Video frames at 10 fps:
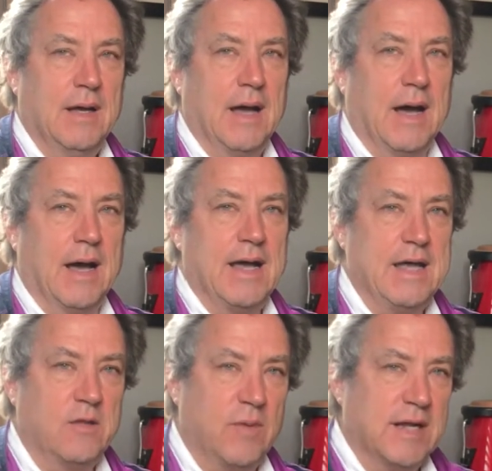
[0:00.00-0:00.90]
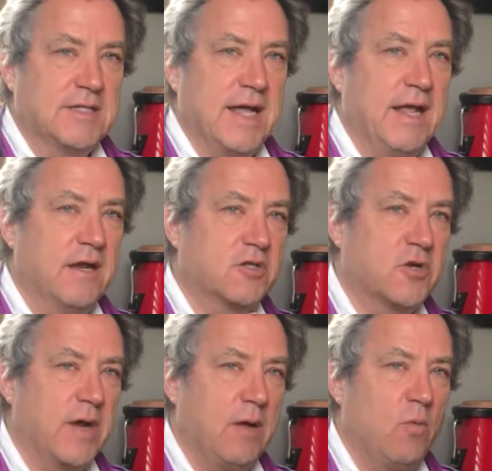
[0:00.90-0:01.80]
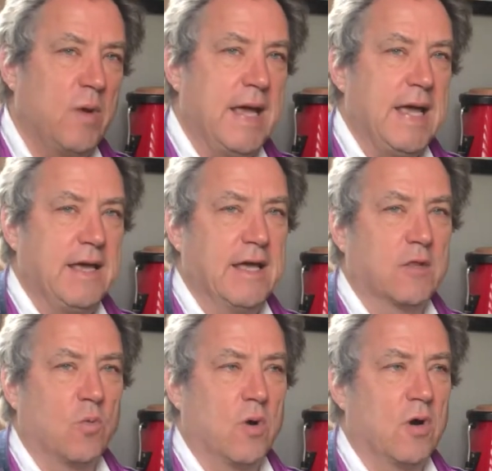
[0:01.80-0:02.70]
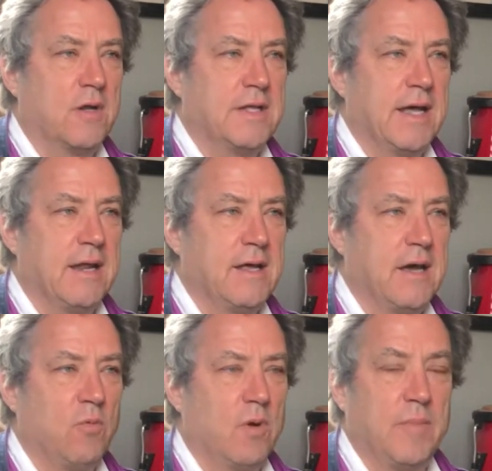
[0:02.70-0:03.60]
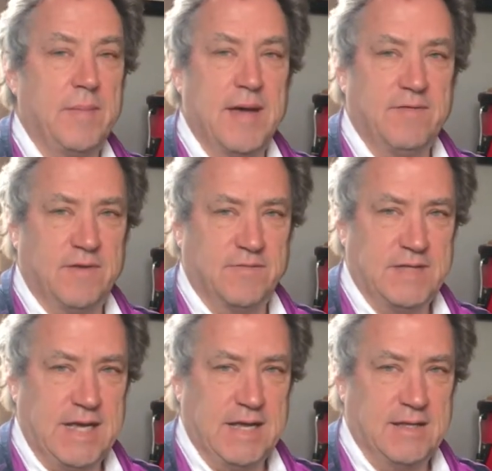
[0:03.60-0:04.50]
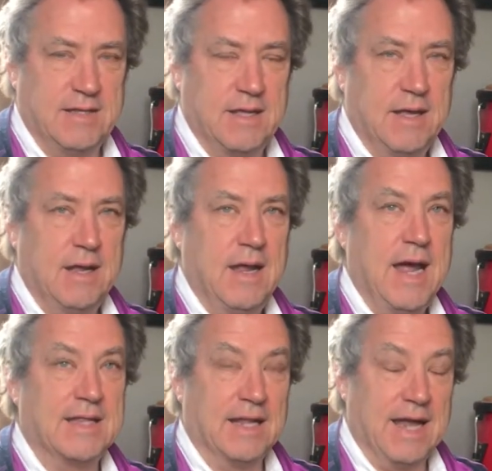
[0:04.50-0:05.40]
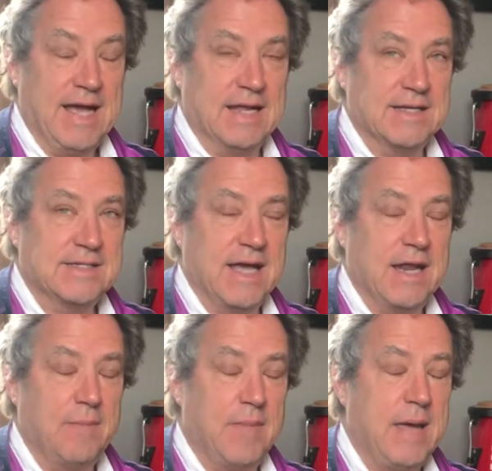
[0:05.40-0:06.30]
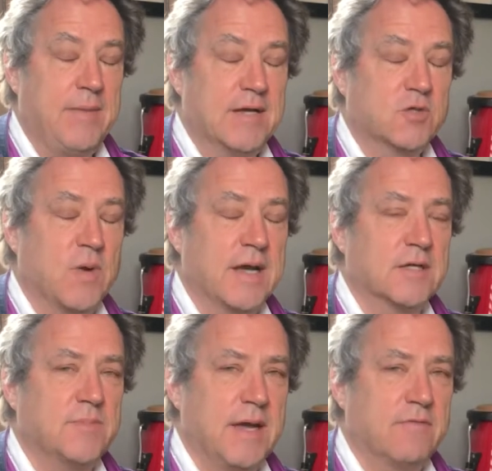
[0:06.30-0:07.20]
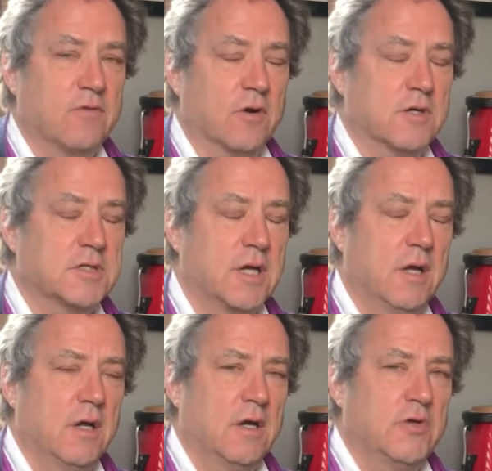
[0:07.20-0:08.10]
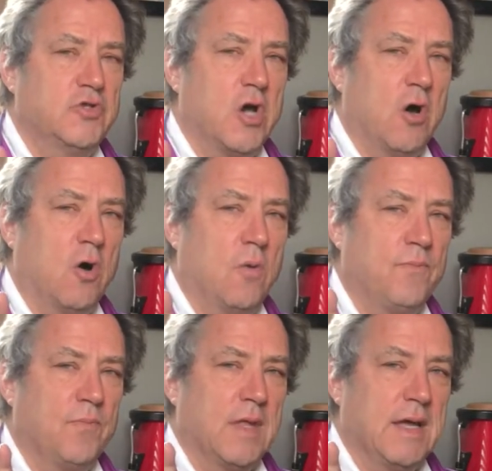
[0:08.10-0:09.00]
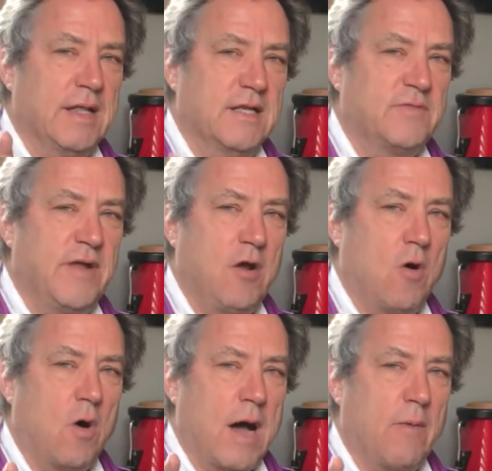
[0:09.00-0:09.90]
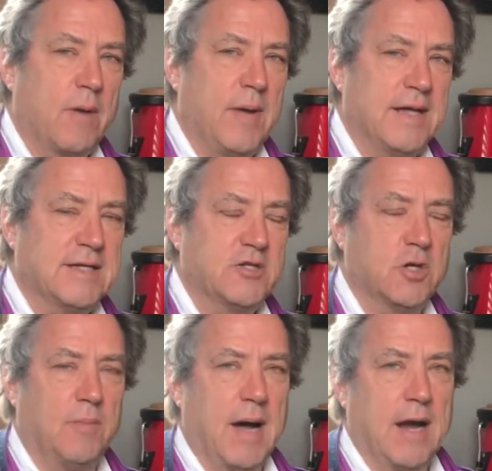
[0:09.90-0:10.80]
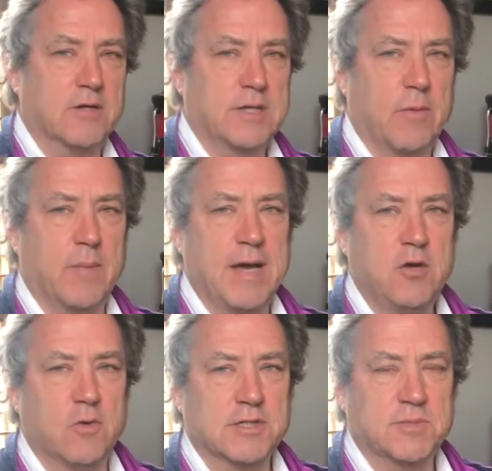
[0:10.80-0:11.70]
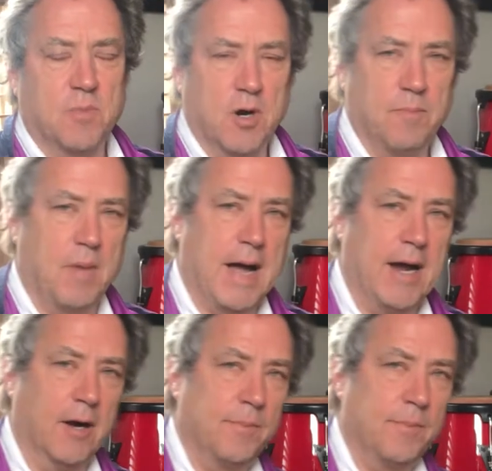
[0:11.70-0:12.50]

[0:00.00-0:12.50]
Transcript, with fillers: Uh, in the real estate industry, we get the word that it will be May 15th at the latest, and it may be as quick as May 1st. So in this video, I wanna pay attention to buyers. I wanna make you a smart buyer.